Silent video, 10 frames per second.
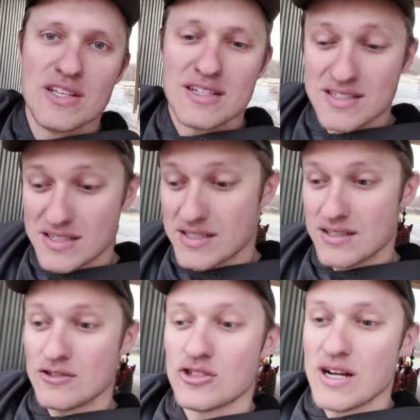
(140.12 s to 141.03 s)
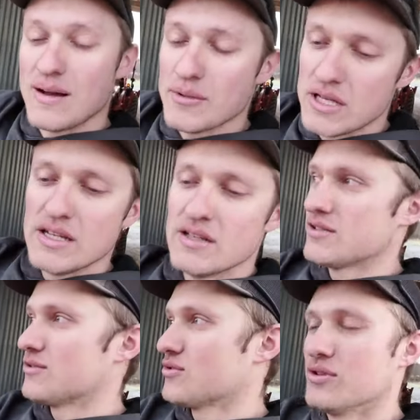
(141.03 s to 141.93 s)
the existing shop.
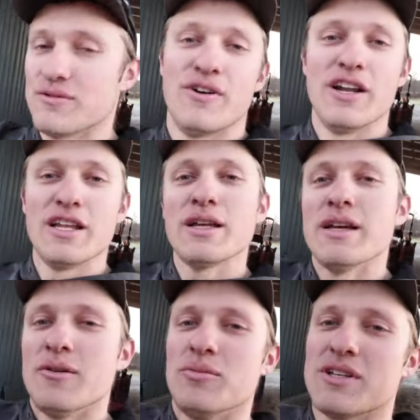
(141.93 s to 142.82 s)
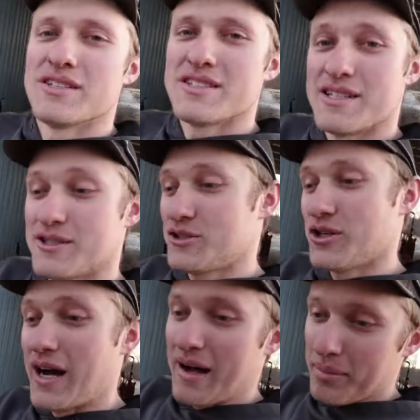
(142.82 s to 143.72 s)
So it's really funny because this
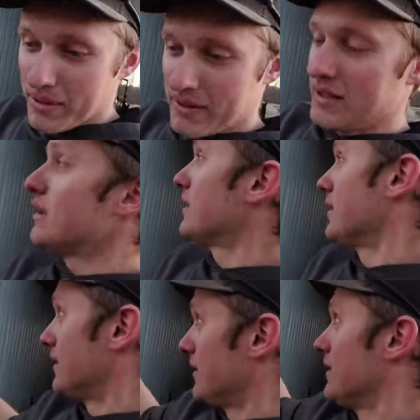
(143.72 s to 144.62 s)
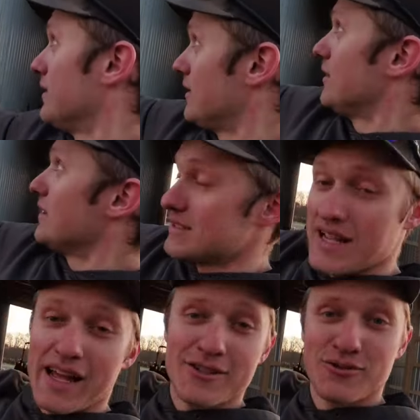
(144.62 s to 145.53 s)
shop
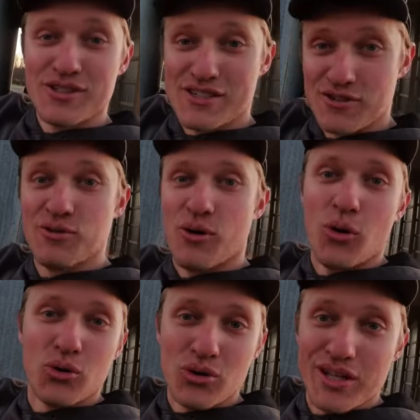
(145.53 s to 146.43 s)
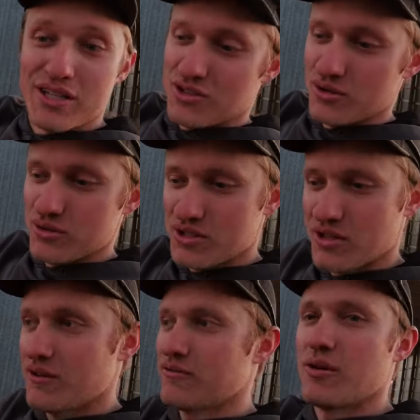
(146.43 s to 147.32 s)
is actually two old
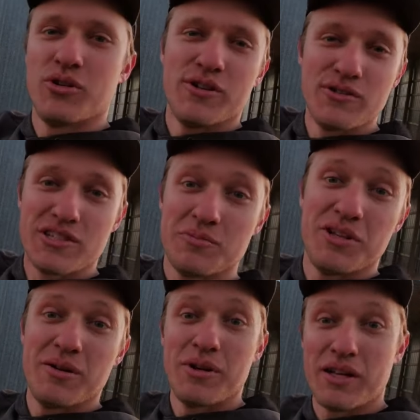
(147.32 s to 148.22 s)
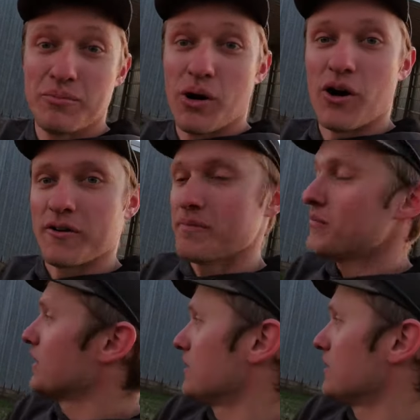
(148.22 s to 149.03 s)
lean-tos from what used to be a big barn.